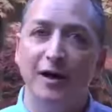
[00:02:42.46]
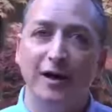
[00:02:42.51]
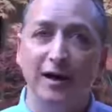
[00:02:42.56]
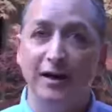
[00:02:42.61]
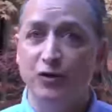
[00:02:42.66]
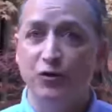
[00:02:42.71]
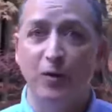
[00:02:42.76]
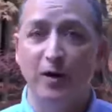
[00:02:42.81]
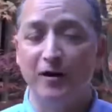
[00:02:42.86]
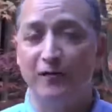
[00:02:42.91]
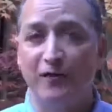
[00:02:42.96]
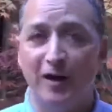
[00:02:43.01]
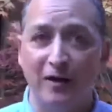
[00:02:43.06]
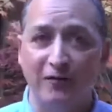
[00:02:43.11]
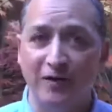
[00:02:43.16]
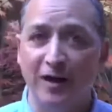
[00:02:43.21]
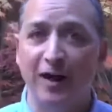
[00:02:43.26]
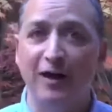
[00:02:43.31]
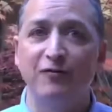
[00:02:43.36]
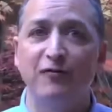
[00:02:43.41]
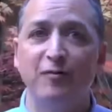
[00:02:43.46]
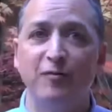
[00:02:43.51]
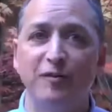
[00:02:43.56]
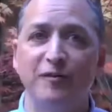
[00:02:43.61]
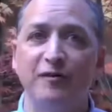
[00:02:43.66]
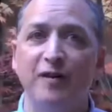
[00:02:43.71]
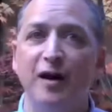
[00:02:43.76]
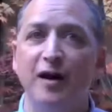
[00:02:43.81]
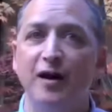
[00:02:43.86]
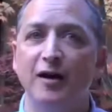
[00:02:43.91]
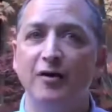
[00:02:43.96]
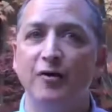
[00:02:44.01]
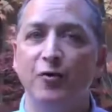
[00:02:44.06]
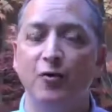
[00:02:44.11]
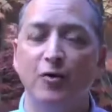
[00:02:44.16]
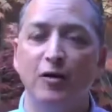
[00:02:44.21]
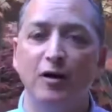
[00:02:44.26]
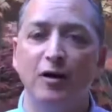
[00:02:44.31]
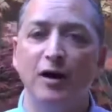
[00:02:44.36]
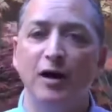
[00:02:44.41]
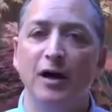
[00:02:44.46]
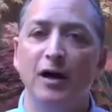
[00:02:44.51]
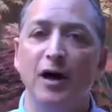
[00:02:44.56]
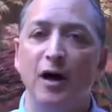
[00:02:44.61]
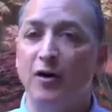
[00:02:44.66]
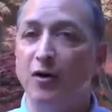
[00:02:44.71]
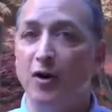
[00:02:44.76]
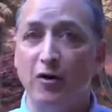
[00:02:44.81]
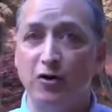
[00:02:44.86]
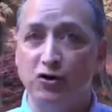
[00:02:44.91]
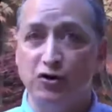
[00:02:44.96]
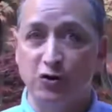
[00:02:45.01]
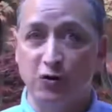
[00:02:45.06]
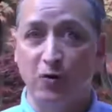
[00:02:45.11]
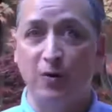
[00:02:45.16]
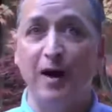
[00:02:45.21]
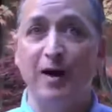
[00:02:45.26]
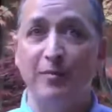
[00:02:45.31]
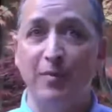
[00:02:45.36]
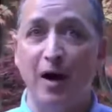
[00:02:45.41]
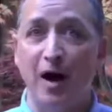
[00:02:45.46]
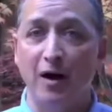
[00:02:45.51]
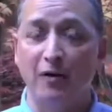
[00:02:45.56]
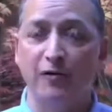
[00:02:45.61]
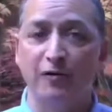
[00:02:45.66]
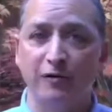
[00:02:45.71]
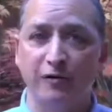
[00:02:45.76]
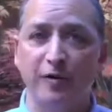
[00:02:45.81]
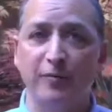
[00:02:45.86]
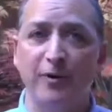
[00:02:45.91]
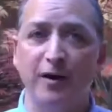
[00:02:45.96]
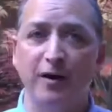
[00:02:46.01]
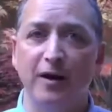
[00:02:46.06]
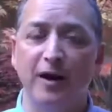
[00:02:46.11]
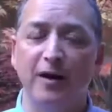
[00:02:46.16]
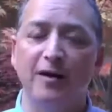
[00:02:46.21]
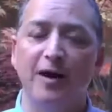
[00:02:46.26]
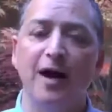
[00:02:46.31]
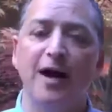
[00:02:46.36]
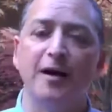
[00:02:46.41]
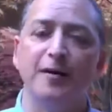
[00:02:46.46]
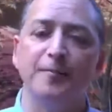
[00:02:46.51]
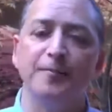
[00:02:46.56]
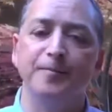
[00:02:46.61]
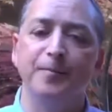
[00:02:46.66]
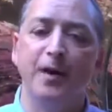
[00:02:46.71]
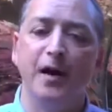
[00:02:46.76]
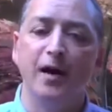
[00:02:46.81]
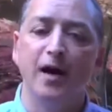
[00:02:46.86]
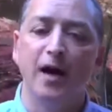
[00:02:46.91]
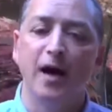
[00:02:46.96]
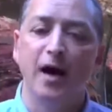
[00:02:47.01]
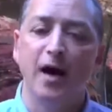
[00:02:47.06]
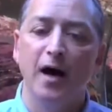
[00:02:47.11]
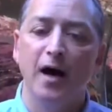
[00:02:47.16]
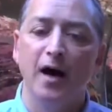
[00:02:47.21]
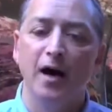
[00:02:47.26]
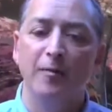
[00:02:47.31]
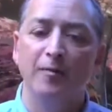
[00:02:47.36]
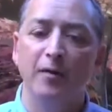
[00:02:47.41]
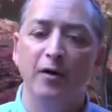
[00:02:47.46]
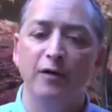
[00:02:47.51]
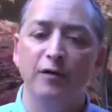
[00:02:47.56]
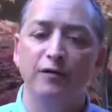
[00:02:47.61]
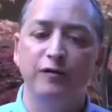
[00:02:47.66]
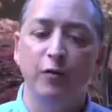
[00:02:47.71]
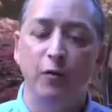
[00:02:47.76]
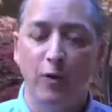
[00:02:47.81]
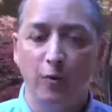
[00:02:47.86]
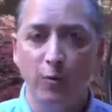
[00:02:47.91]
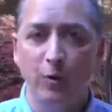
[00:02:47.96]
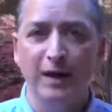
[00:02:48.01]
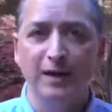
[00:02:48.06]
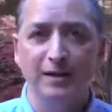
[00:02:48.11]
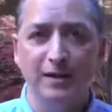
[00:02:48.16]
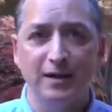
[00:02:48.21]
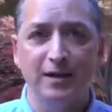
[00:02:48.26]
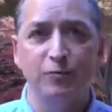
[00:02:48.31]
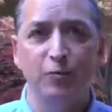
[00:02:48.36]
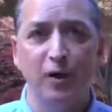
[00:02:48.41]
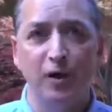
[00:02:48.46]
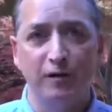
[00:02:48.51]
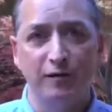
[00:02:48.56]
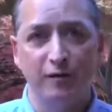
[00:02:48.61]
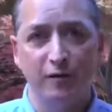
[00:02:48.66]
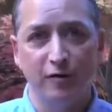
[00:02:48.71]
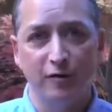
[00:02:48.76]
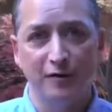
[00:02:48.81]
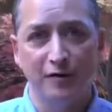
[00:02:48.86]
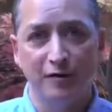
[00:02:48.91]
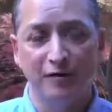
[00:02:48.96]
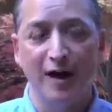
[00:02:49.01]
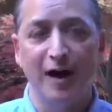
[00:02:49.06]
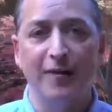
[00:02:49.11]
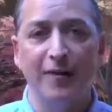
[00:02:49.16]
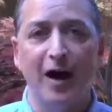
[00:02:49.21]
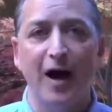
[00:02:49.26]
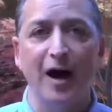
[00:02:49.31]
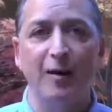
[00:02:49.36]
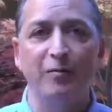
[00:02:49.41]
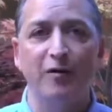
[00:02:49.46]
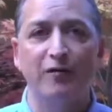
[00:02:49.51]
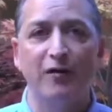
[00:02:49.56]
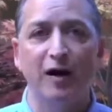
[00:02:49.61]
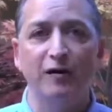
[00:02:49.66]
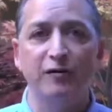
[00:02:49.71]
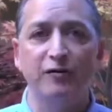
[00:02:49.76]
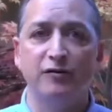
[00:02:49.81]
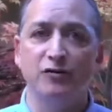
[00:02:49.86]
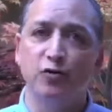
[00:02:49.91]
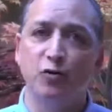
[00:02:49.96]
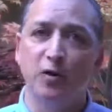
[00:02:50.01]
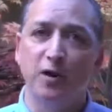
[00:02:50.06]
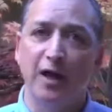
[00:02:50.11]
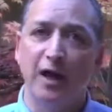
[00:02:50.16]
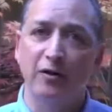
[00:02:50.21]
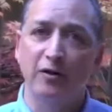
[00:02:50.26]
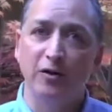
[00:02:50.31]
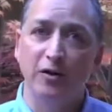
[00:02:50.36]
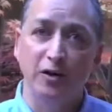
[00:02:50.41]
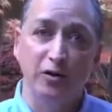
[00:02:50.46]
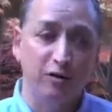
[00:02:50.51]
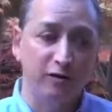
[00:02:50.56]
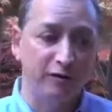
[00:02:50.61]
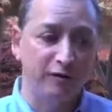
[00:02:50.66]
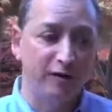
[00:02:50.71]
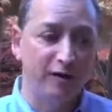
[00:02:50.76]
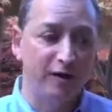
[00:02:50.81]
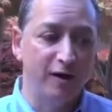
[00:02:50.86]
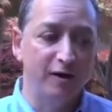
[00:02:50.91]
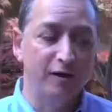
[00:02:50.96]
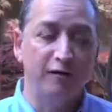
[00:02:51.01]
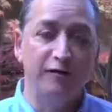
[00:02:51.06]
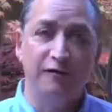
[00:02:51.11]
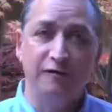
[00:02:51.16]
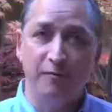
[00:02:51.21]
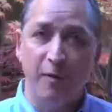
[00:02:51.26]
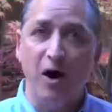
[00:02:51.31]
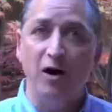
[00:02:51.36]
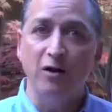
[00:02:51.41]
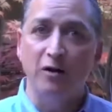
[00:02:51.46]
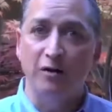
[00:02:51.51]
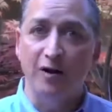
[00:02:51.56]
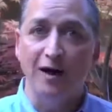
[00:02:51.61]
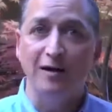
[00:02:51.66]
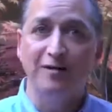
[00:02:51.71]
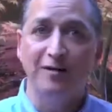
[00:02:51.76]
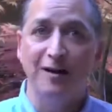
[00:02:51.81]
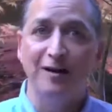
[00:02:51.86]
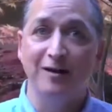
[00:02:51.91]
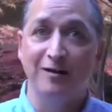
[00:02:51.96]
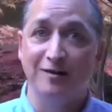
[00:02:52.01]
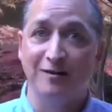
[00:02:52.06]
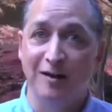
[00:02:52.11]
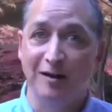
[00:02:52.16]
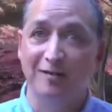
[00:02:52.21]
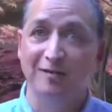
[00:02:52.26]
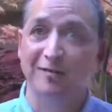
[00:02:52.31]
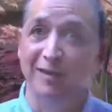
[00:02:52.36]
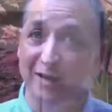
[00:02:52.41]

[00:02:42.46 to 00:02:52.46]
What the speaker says: E25K from Sun or a large Cray box or something like that. So what we did was design the hypervisor to allow you to use smaller x86,